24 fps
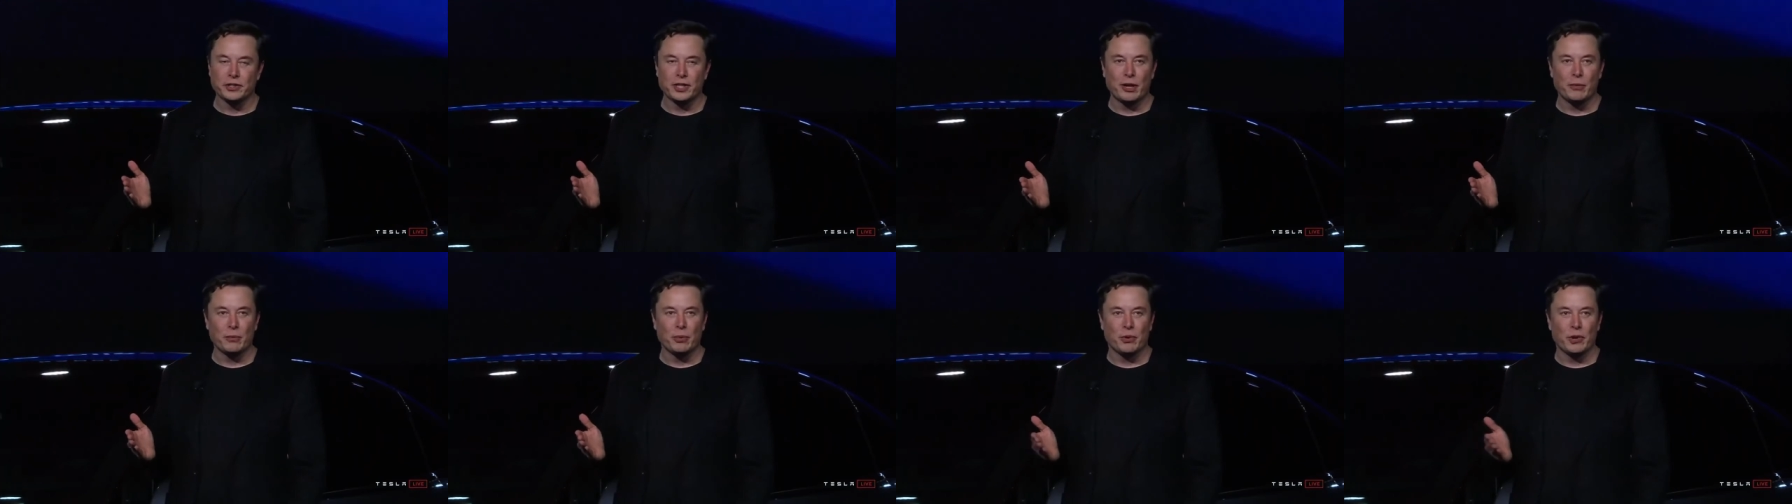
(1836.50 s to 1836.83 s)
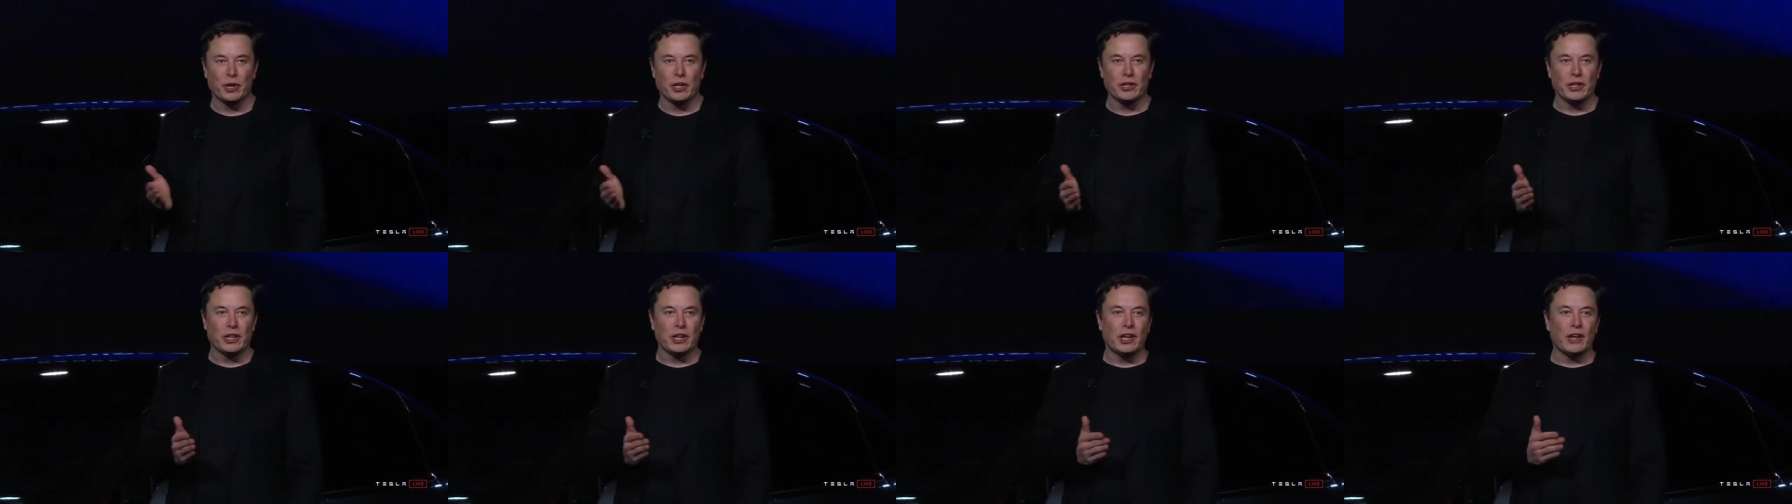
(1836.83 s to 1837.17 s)

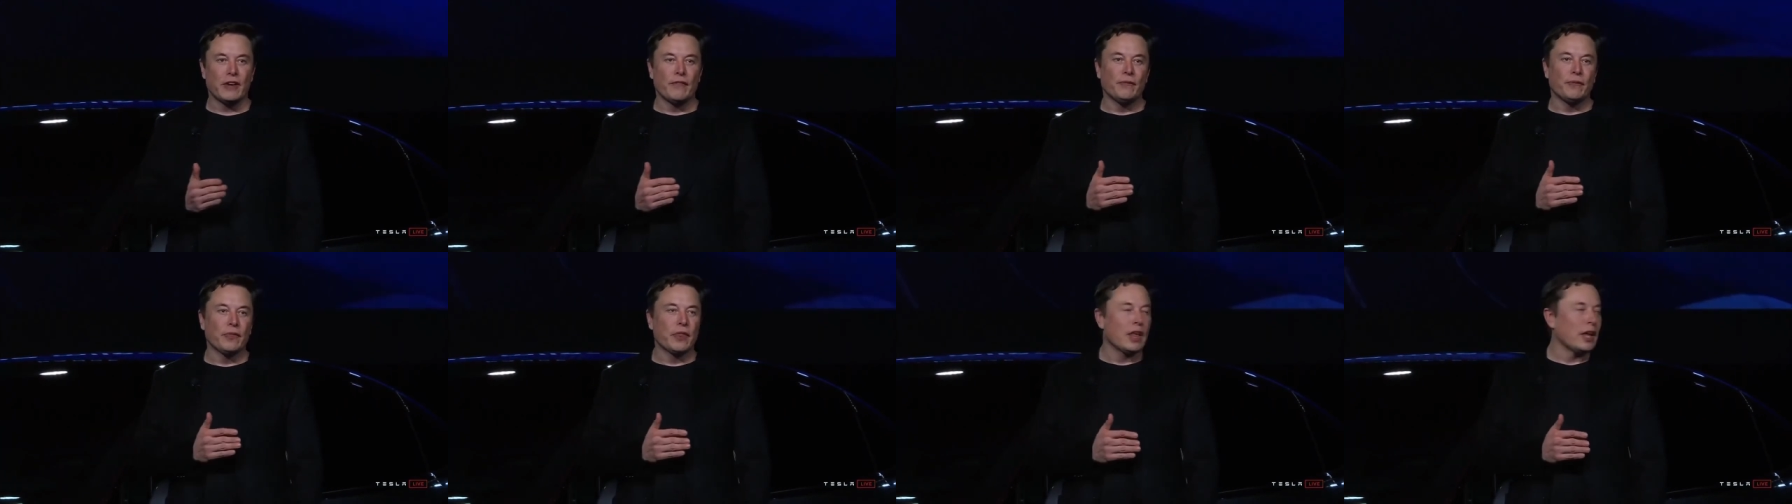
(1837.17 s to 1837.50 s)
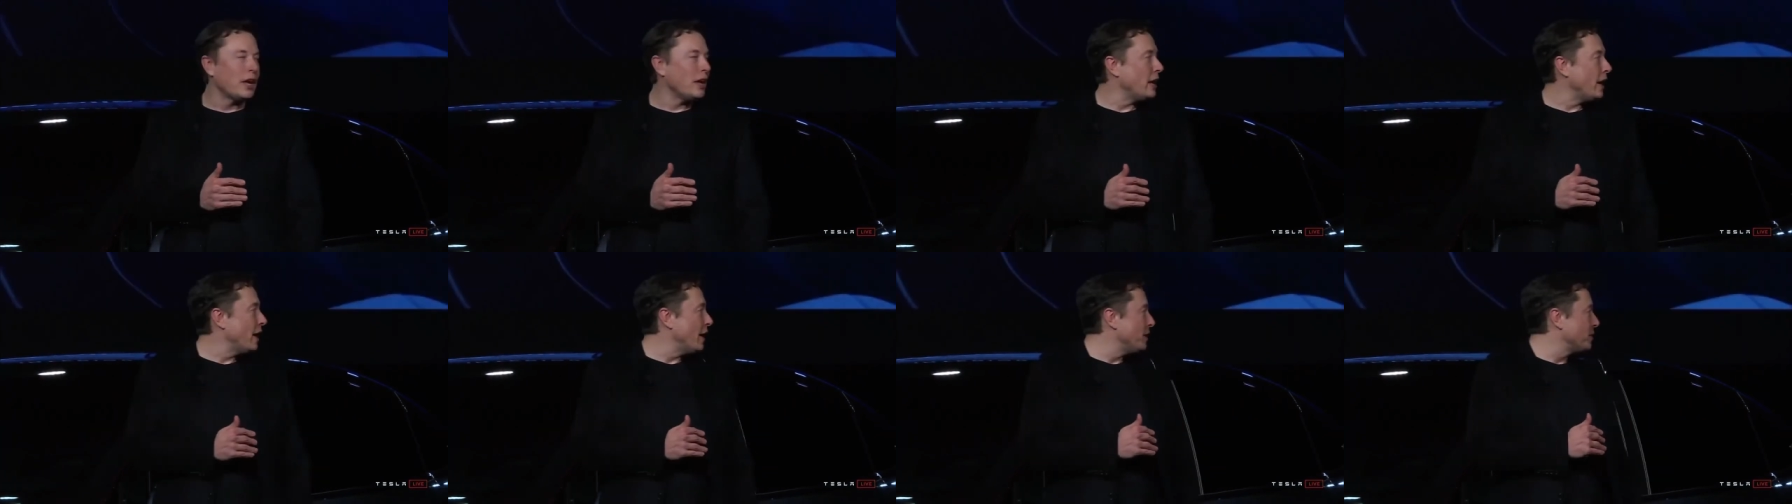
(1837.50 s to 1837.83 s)
standpoint,
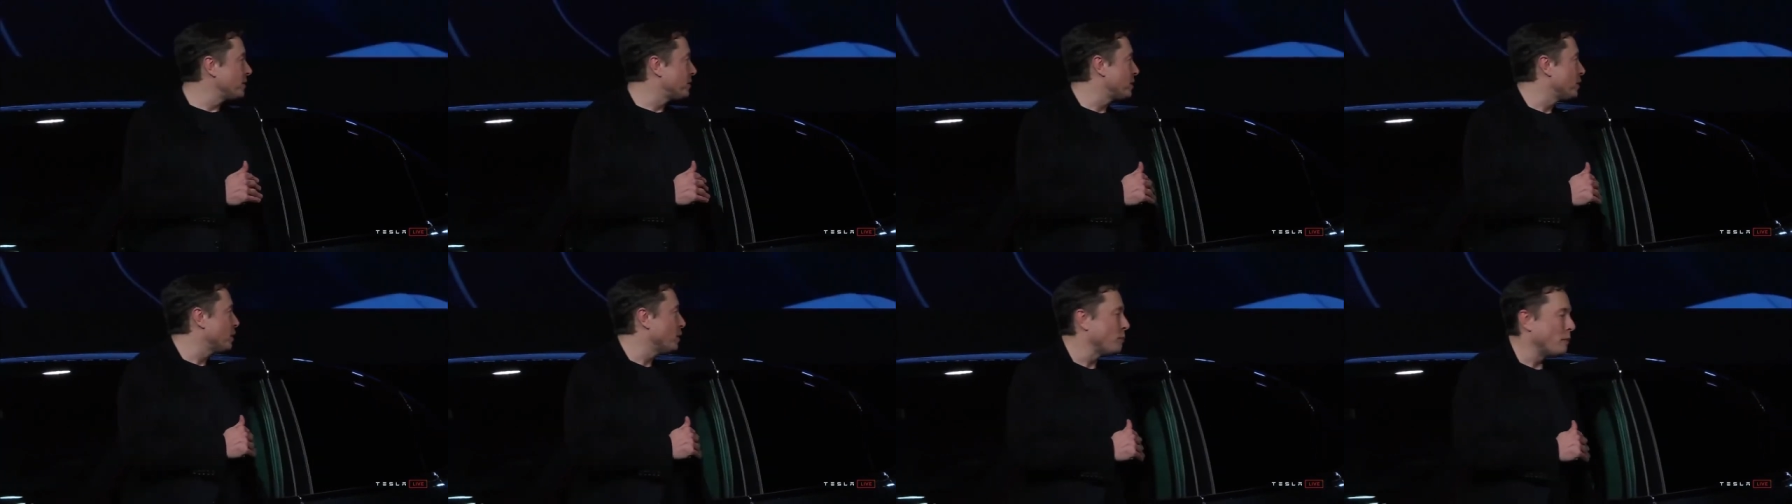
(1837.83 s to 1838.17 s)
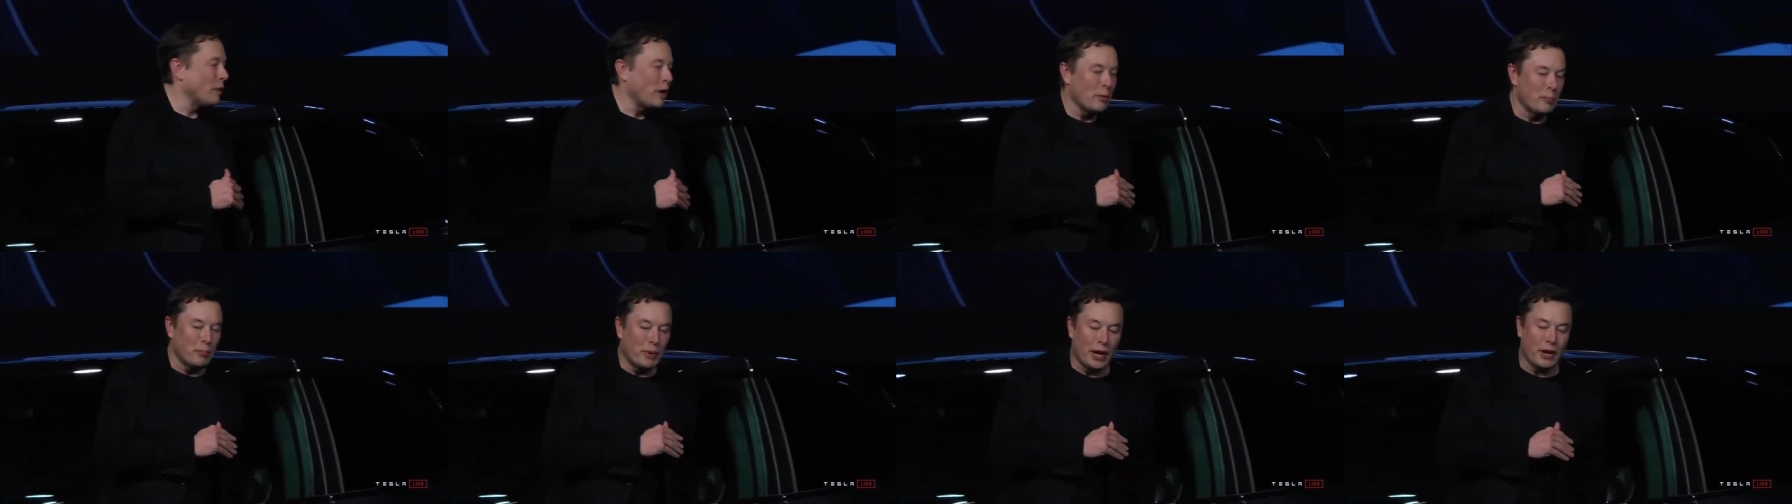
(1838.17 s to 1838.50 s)
it has a,
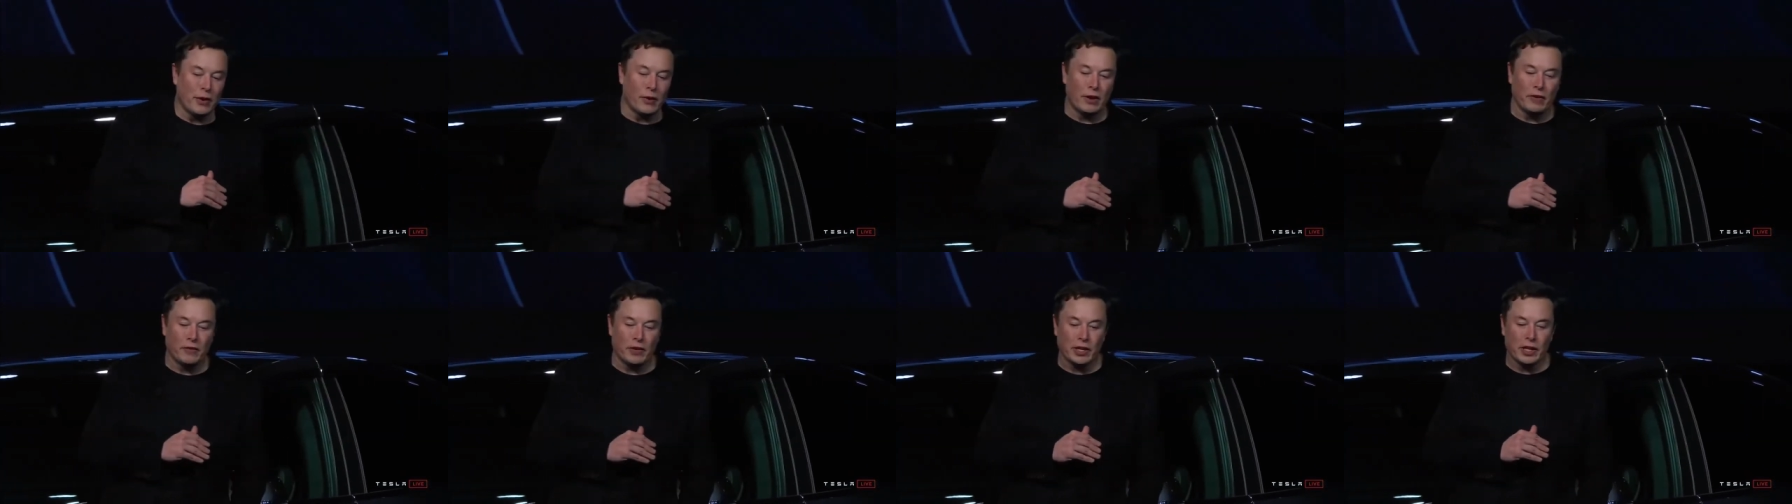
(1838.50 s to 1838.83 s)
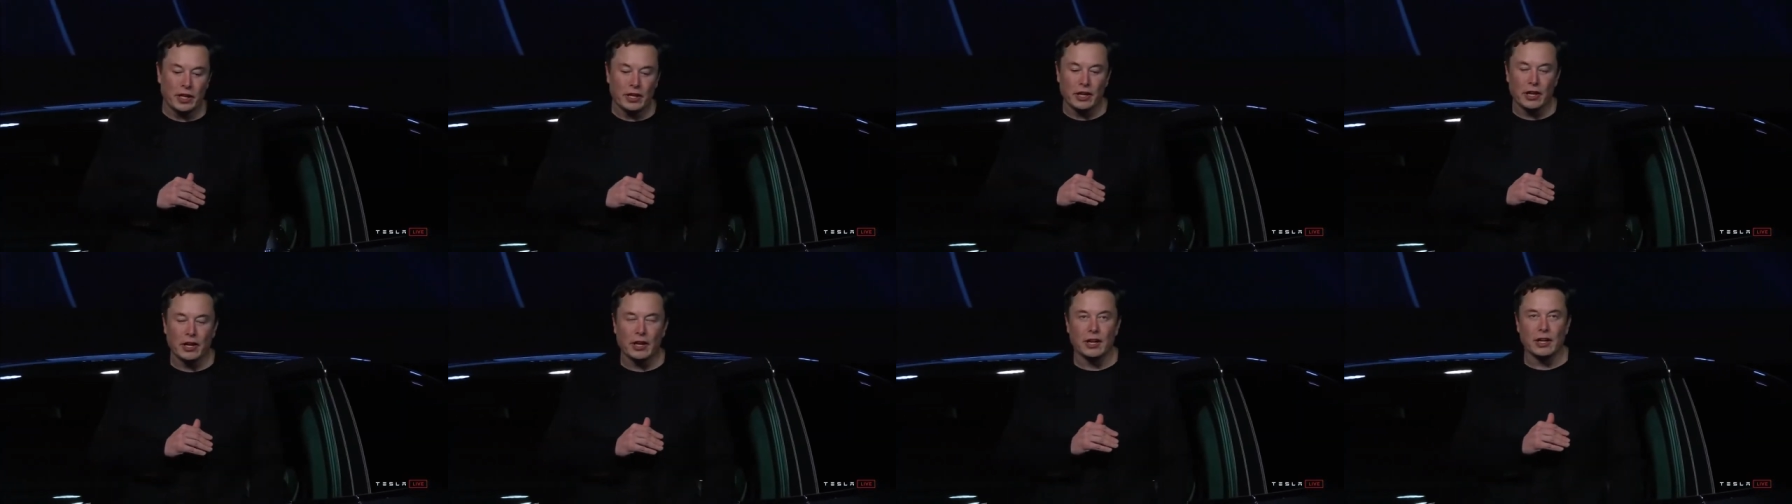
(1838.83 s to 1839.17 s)
a
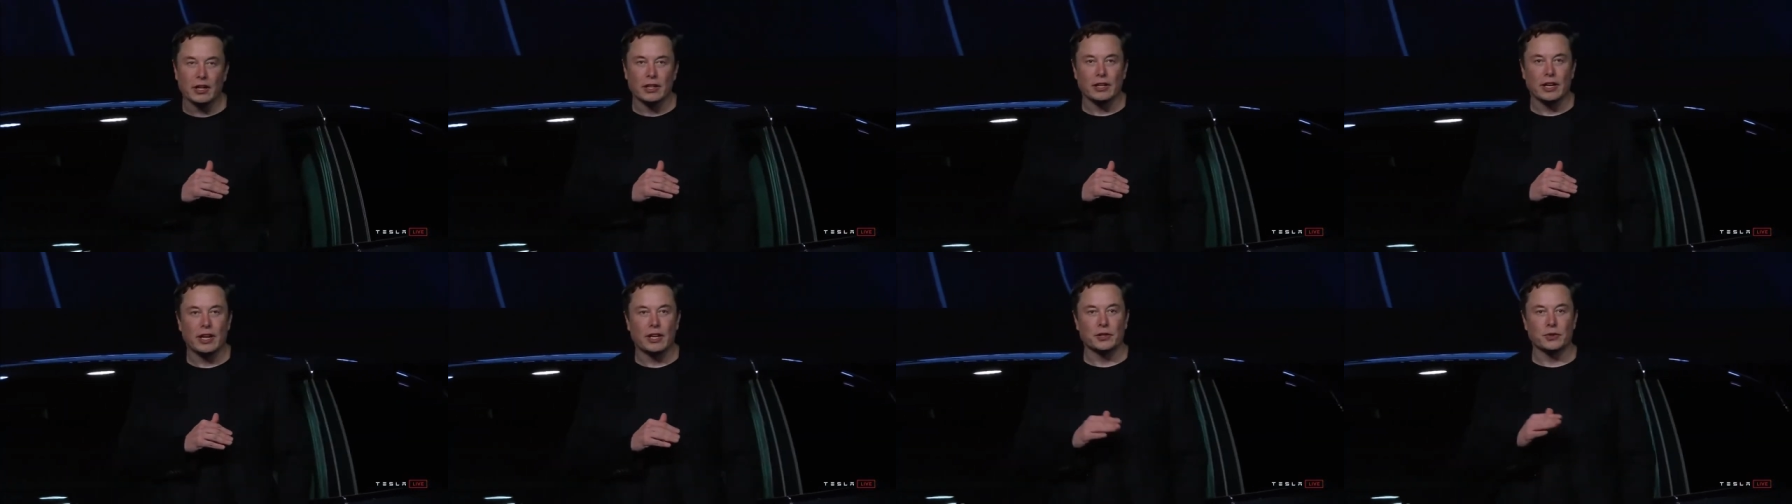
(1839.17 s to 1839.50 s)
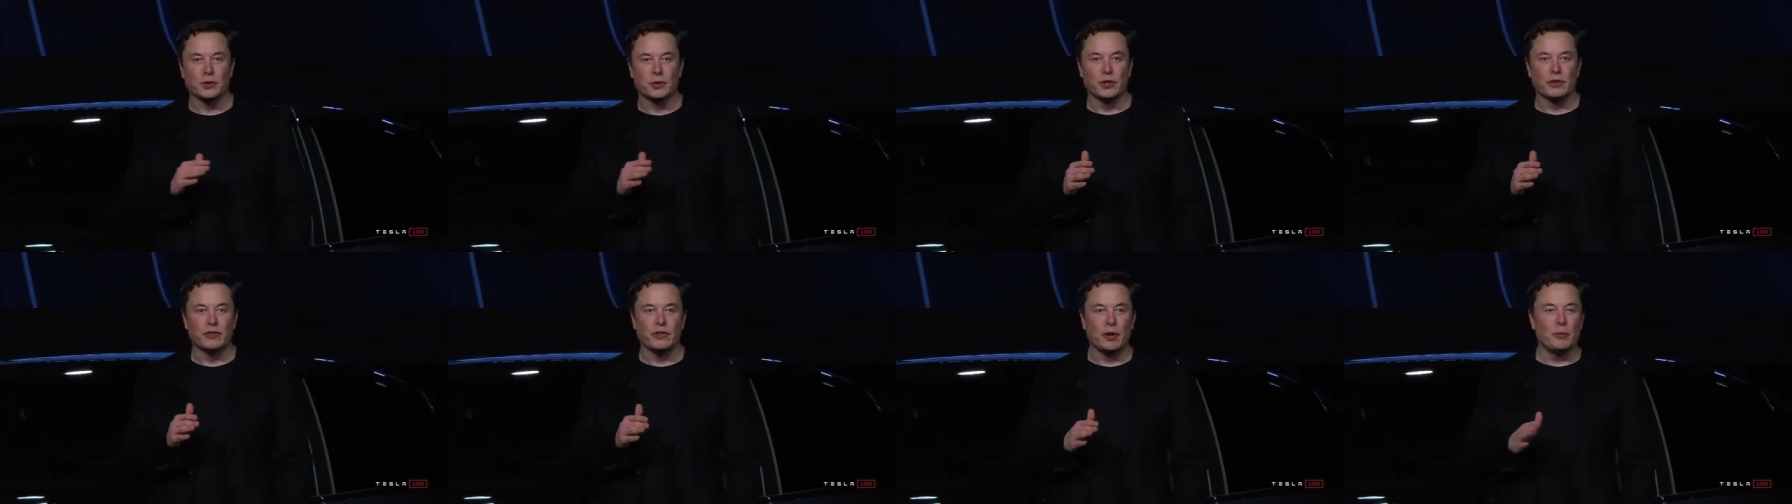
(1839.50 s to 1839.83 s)
panoramic uh,
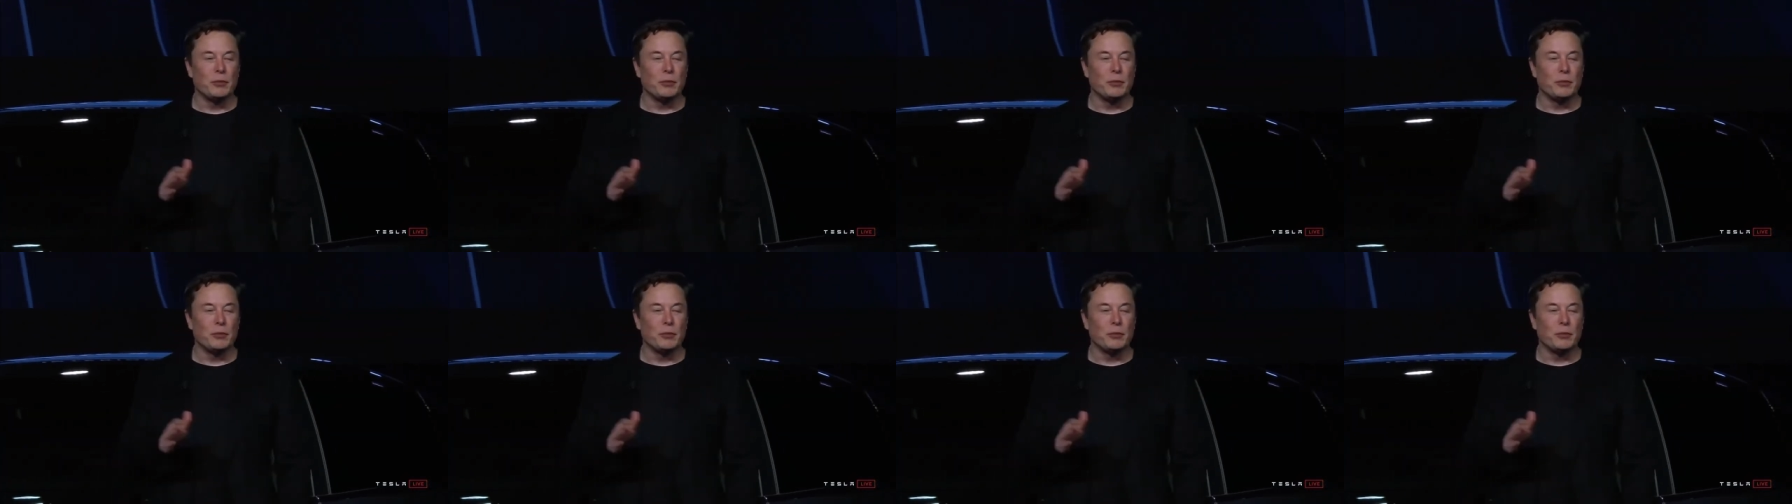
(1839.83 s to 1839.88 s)
glass roof.